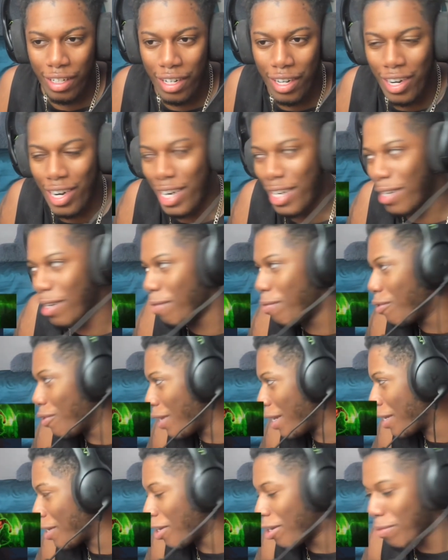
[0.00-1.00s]
All right, W
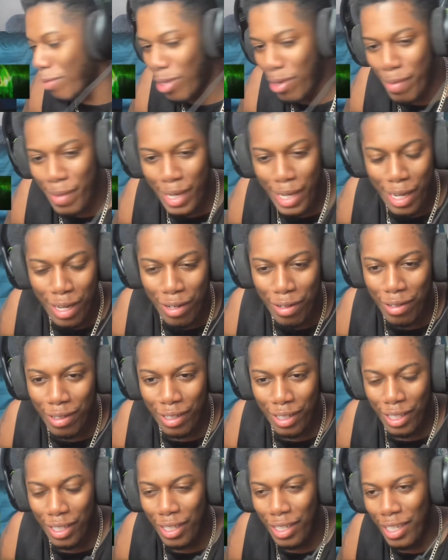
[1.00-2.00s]
ain't our moment. I don't,
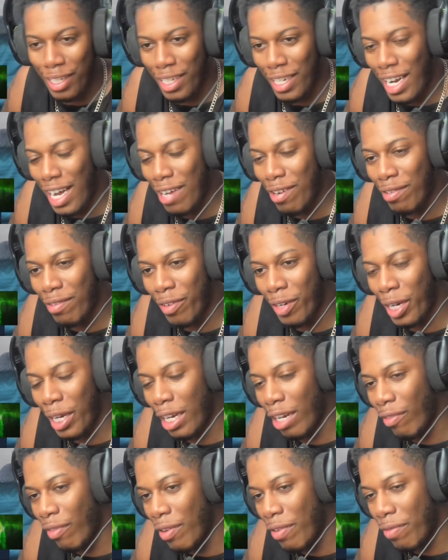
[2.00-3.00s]
I don't
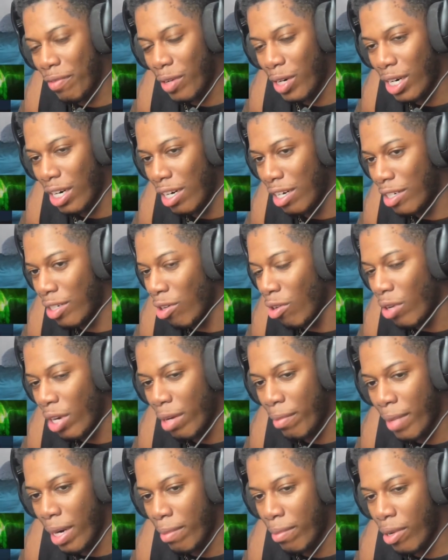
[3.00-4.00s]
forgive you for uh
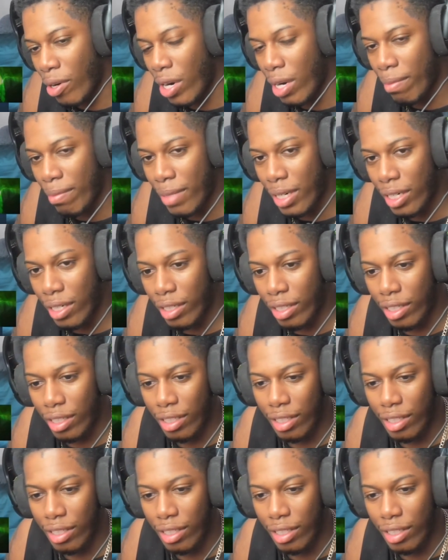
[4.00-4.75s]
choking my boy, but